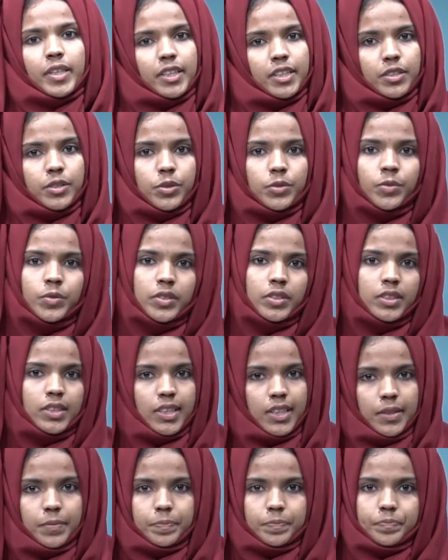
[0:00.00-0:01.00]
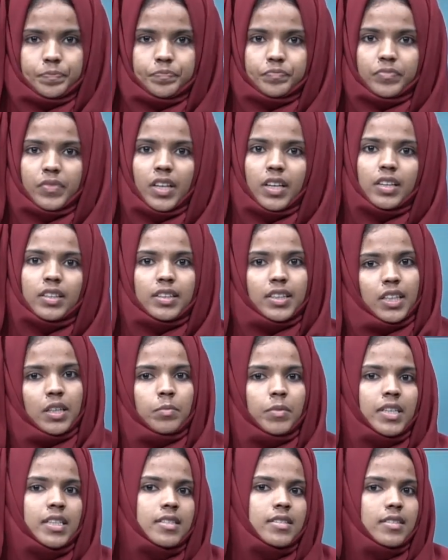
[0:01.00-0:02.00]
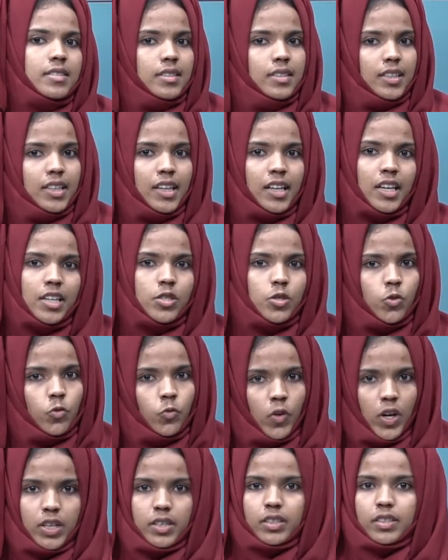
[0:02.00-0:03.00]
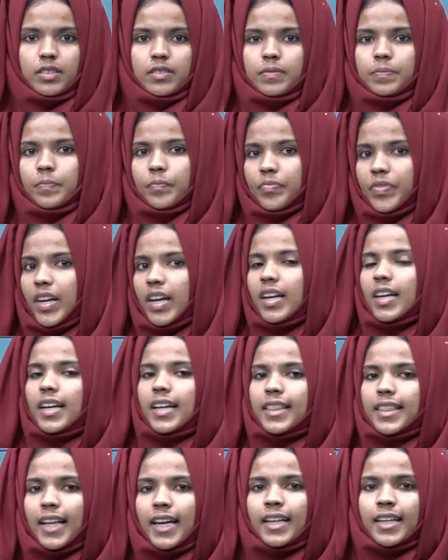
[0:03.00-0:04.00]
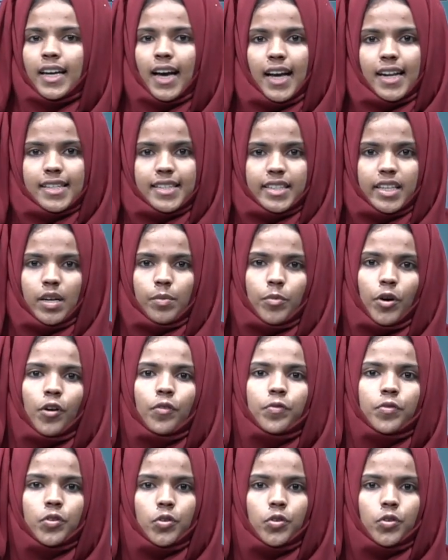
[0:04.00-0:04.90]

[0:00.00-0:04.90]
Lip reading: into 3. 3 means 3 raised to 1. Then LCM of